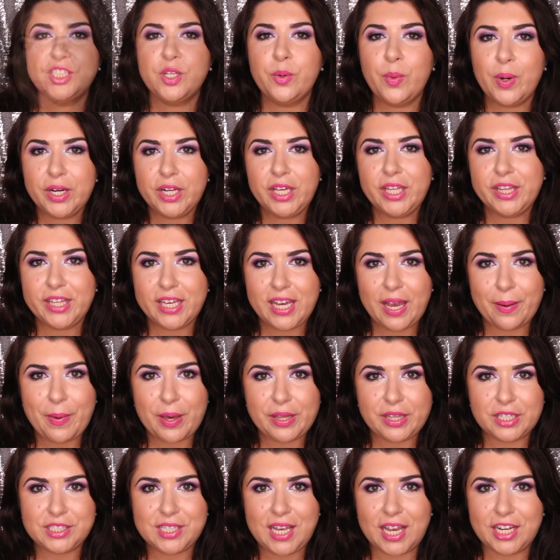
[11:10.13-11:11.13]
So what do you think
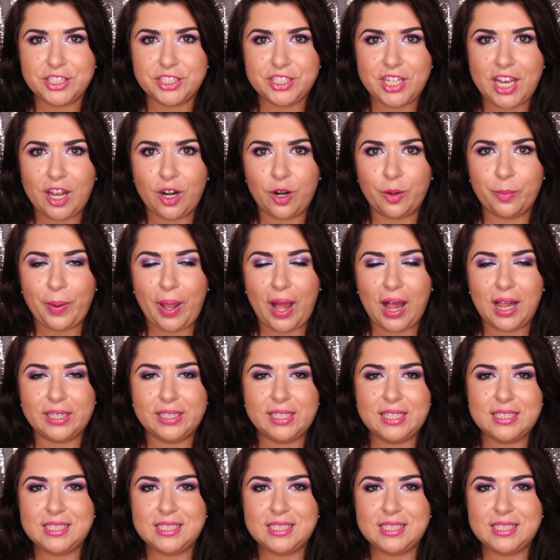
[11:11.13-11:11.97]
about this eyeshadow palette?